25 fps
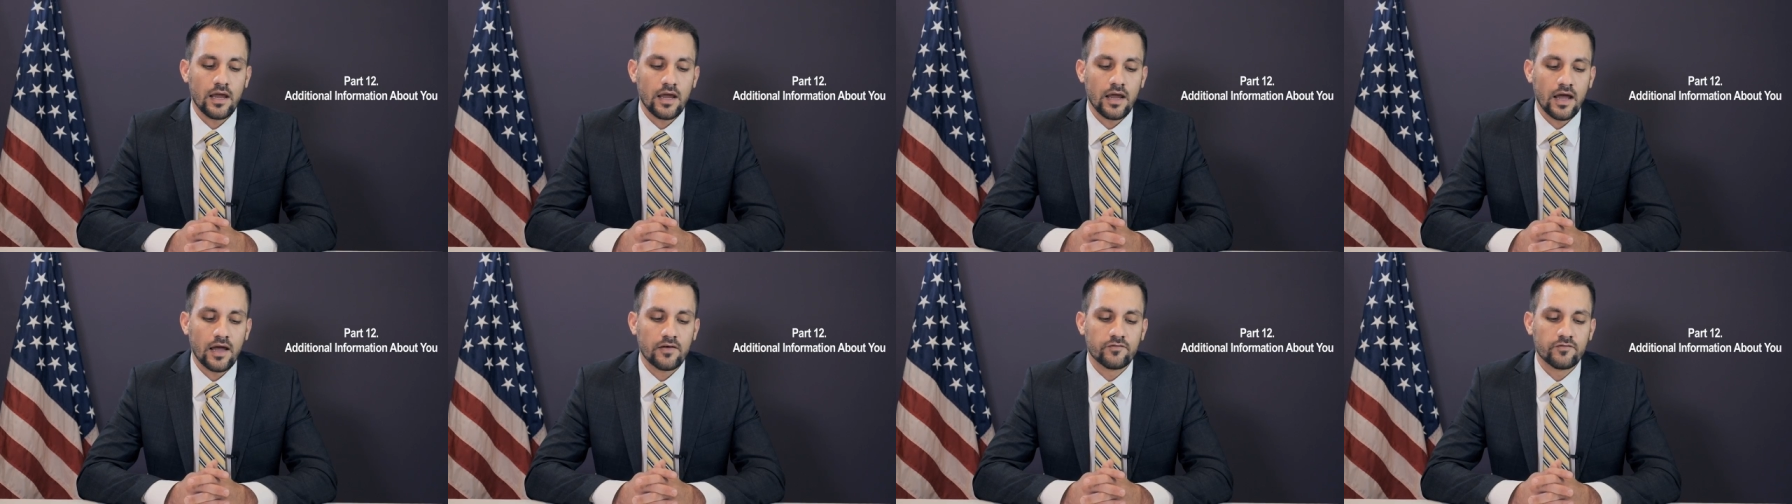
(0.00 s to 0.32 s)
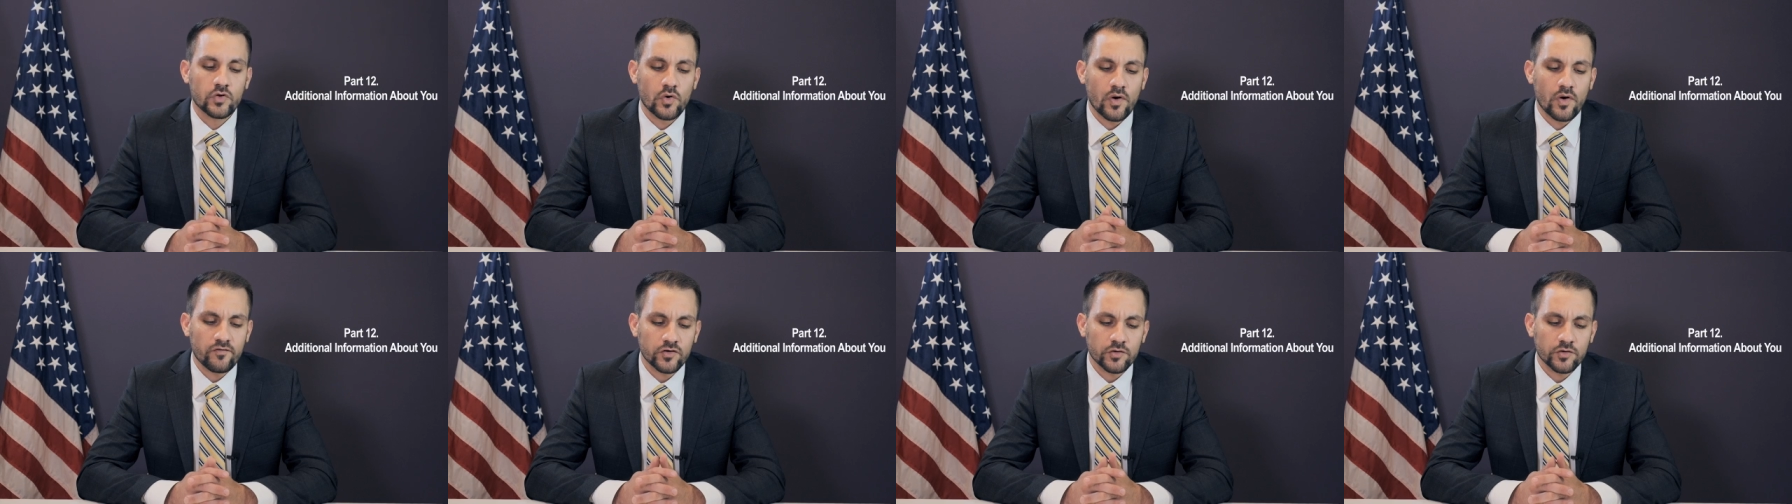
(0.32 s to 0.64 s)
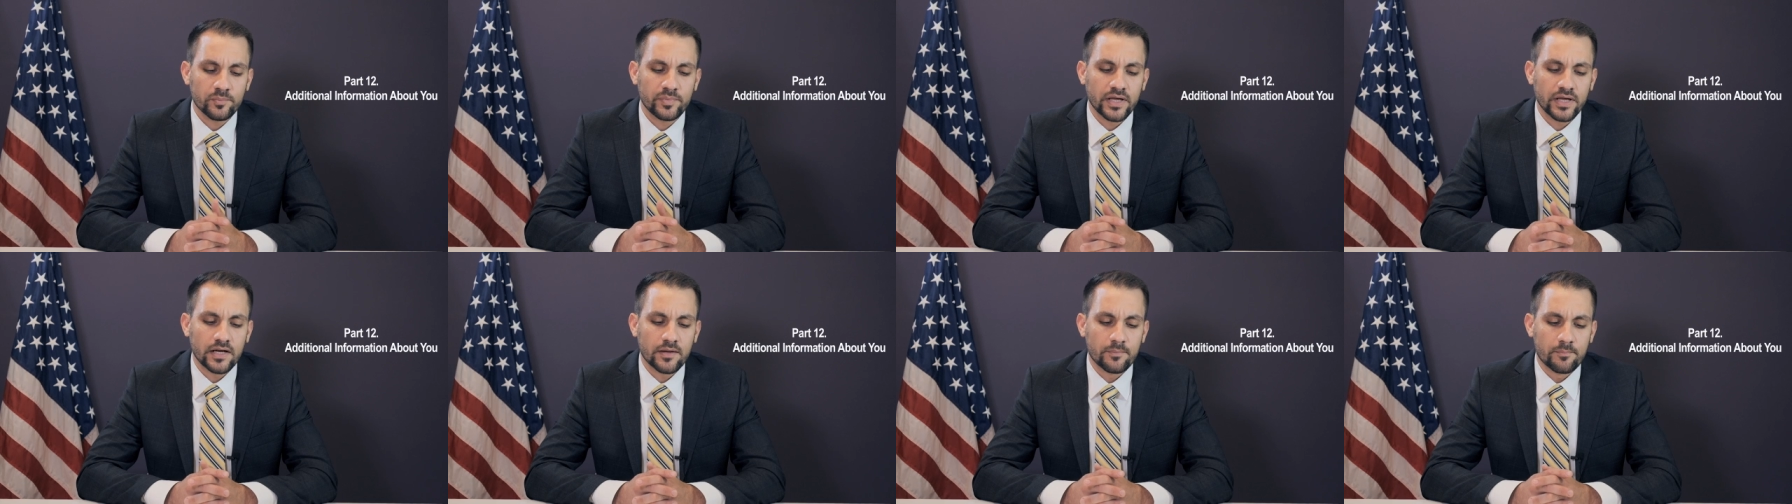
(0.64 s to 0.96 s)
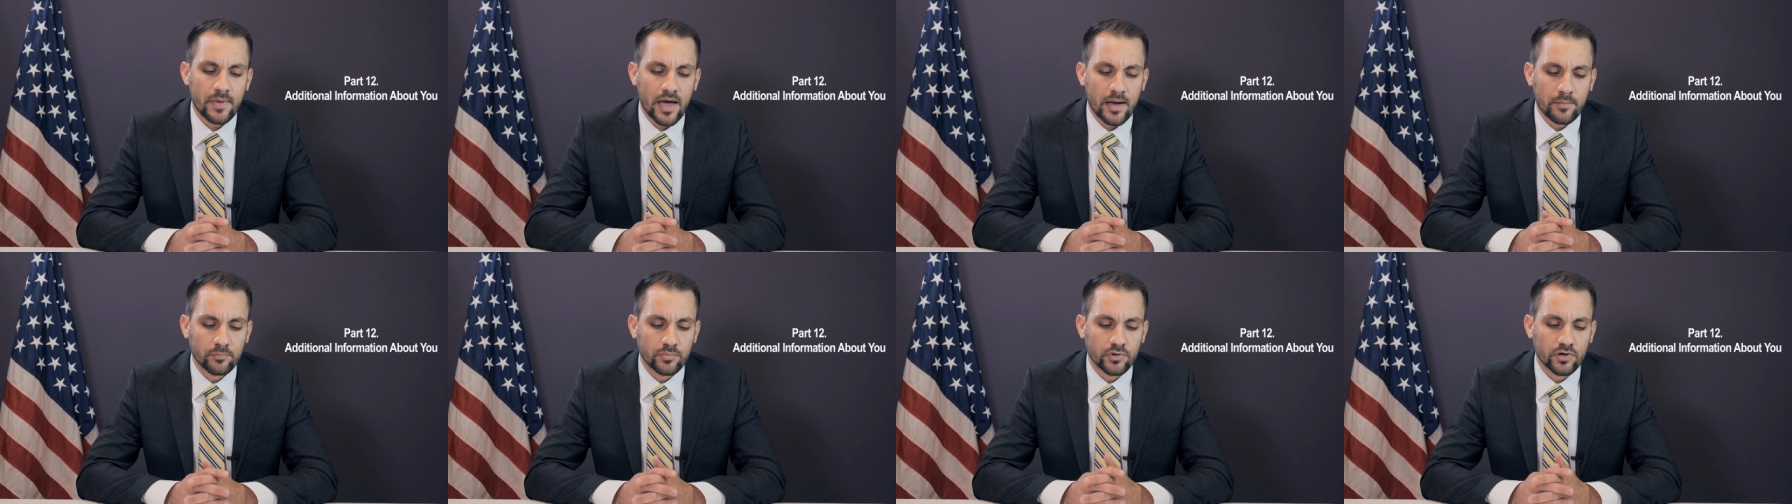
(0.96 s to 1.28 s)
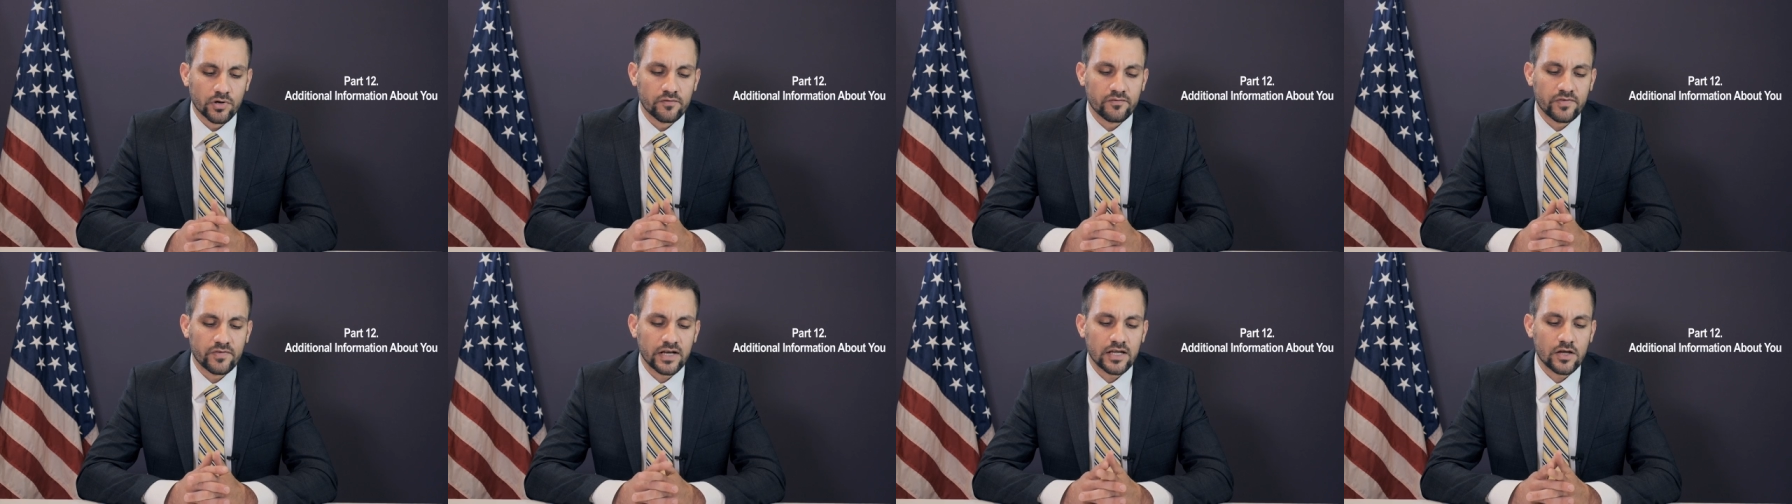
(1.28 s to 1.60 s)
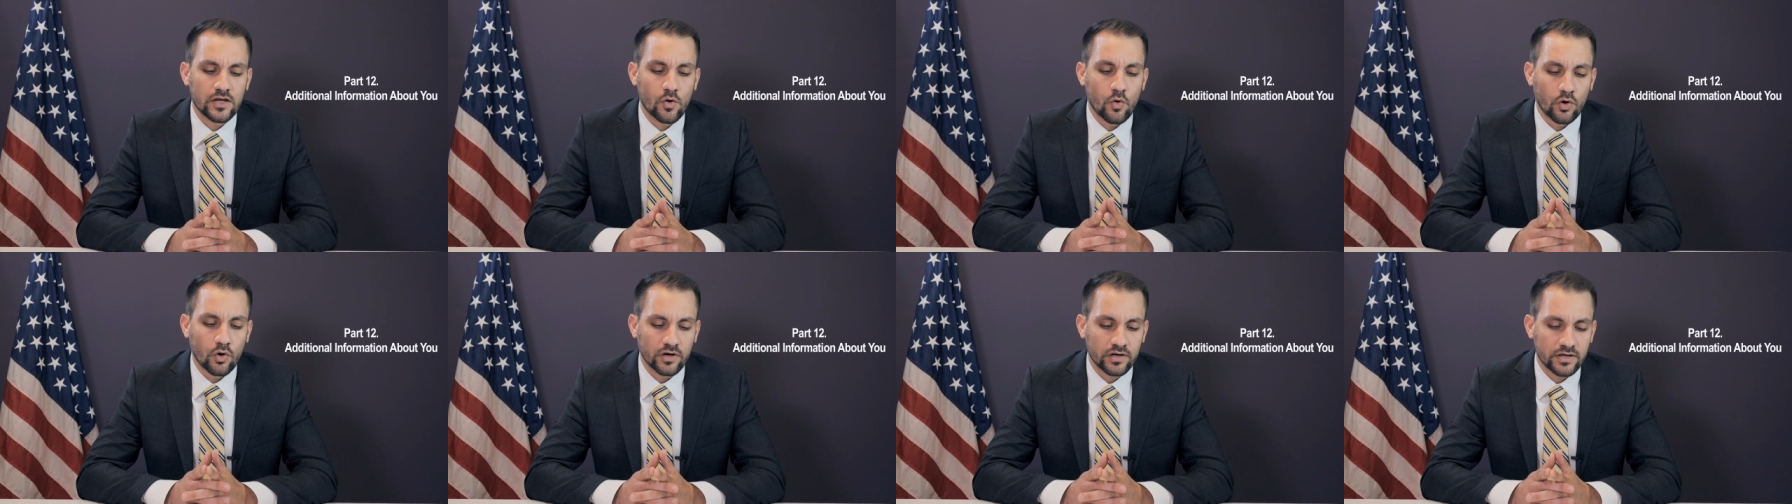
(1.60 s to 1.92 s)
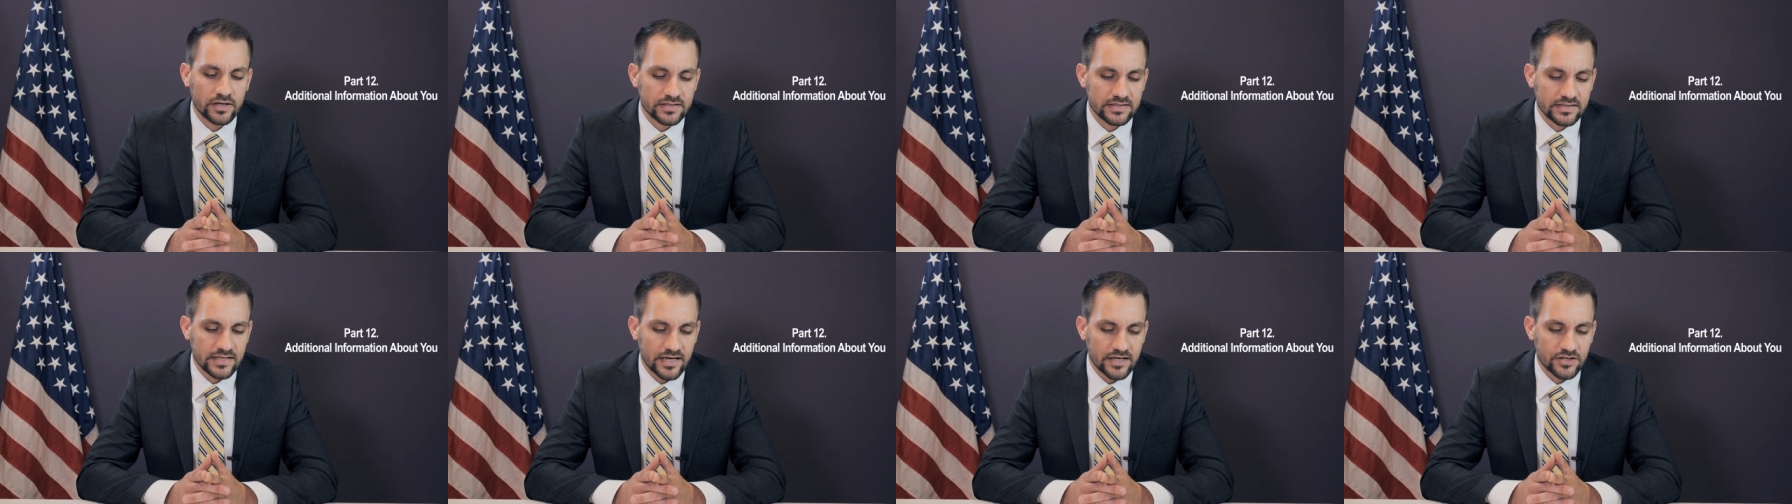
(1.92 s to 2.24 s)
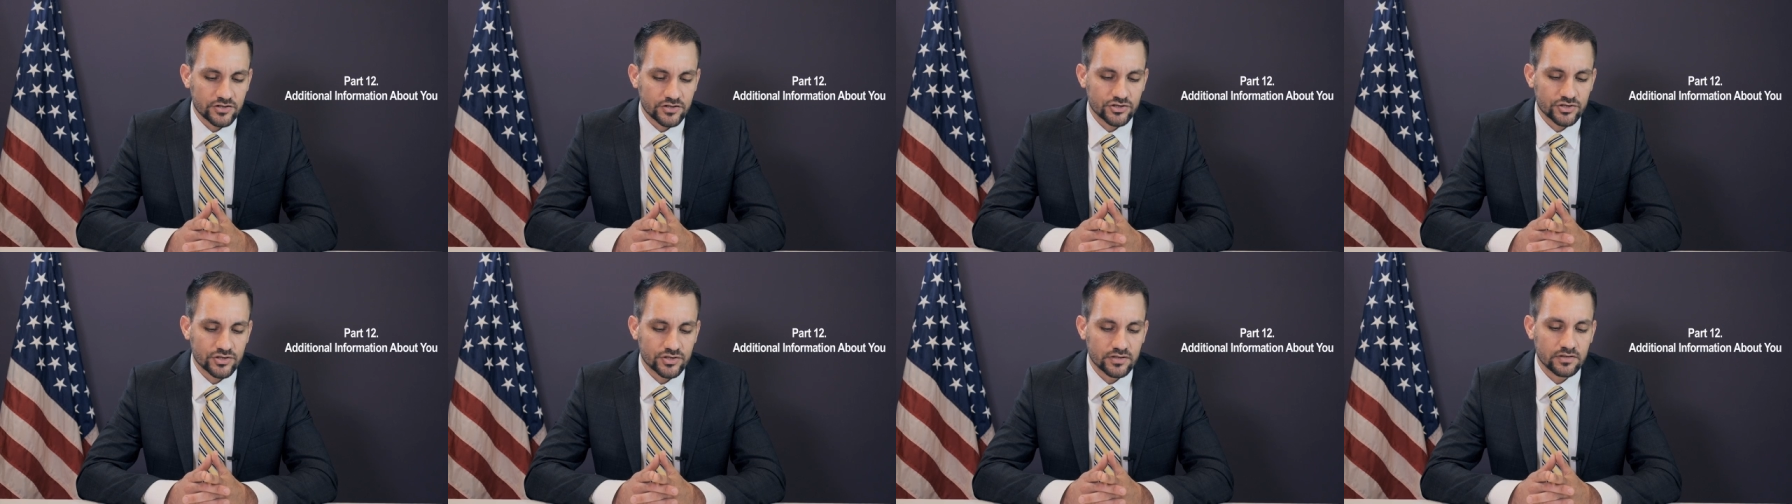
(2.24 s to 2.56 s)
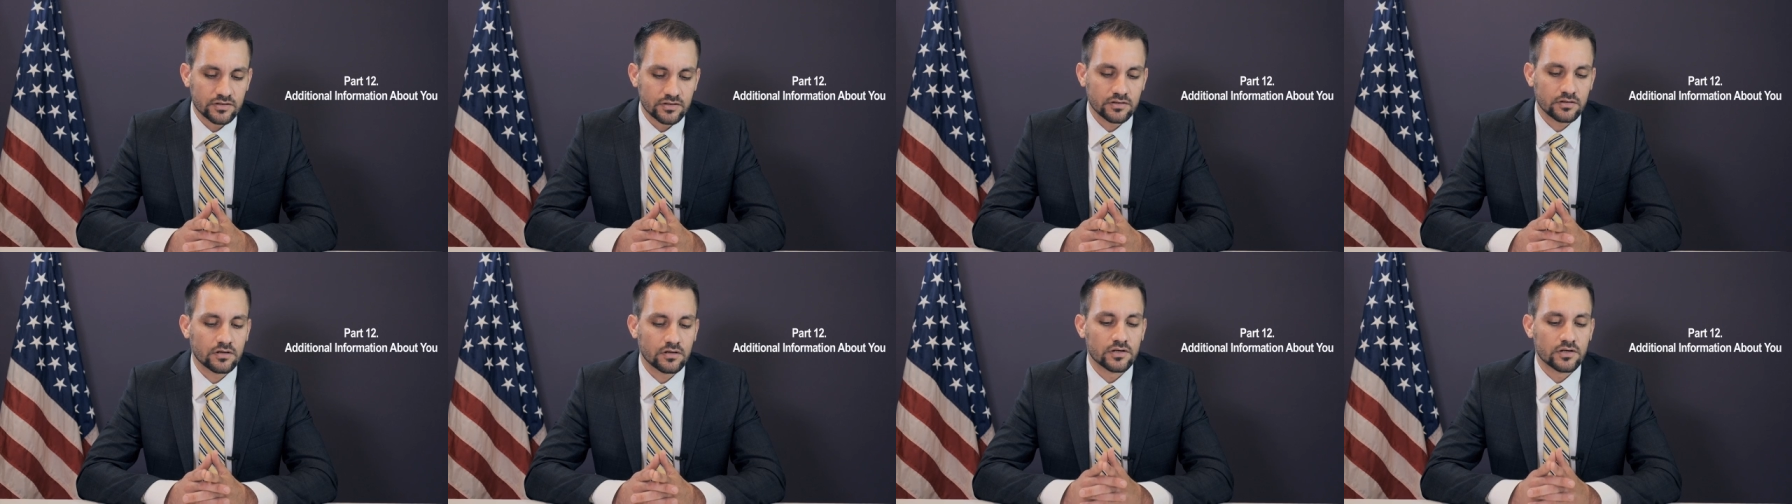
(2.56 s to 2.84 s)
Have you ever been a member of any organization,